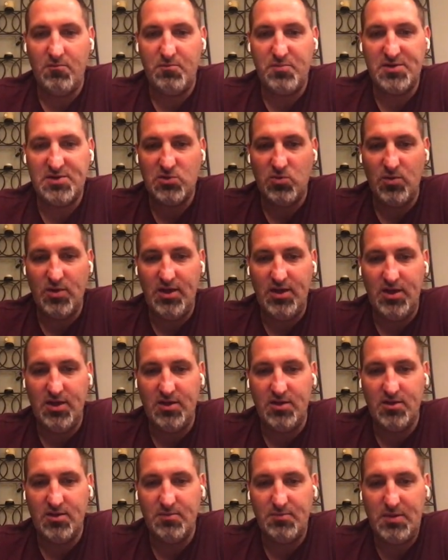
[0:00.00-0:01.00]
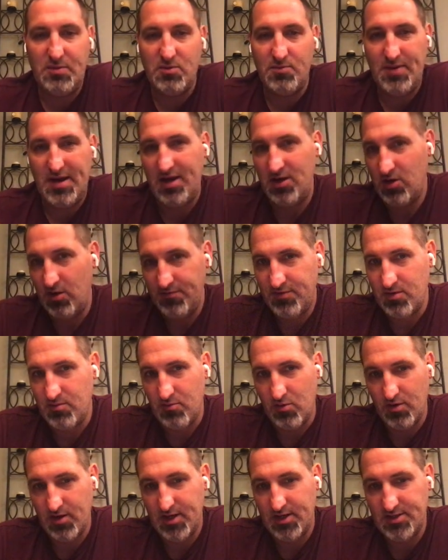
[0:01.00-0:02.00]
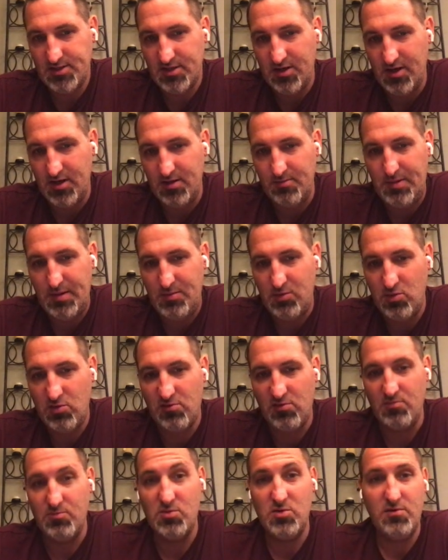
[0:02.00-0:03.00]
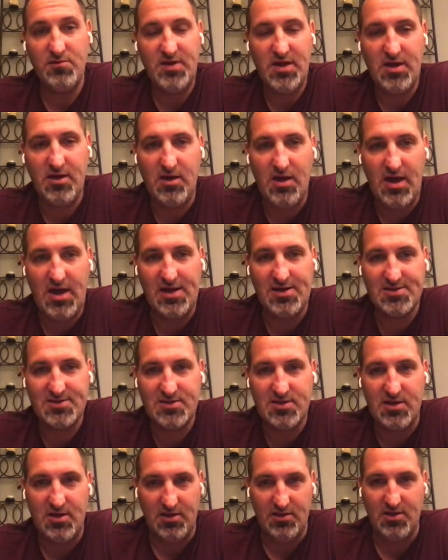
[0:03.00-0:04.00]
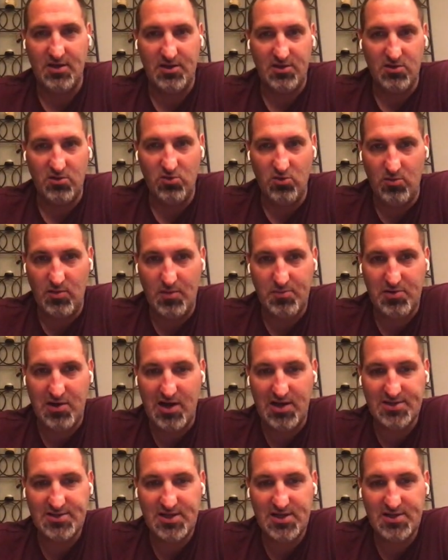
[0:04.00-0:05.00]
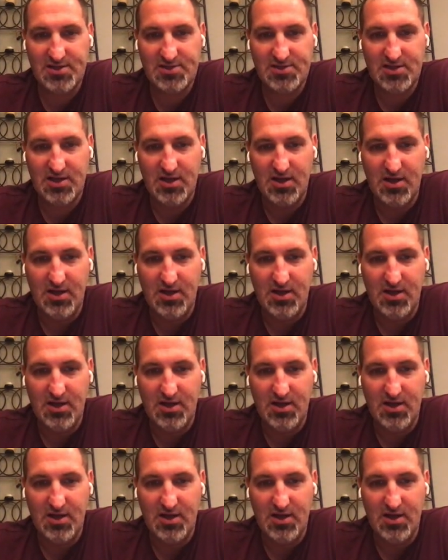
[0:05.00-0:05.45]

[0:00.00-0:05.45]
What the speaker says: between the people paid off their mortgage and the people who removed it as like the normal process,